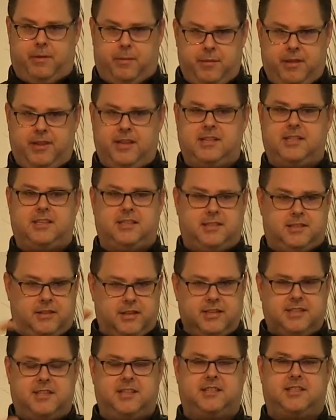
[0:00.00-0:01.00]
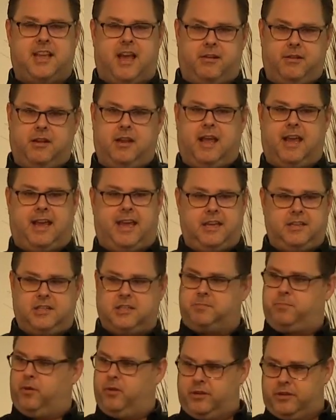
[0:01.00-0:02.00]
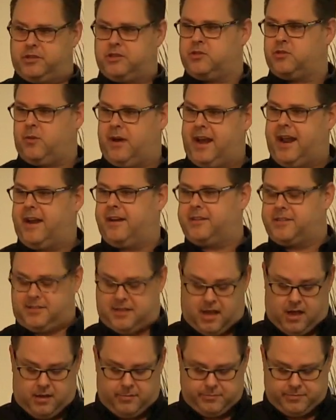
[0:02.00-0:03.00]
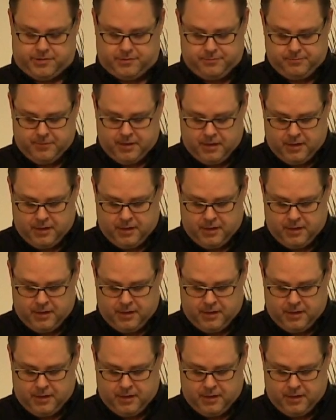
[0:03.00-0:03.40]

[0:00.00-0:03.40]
I mean, this is, this is sounding like he's just pulling straight out of Psalms.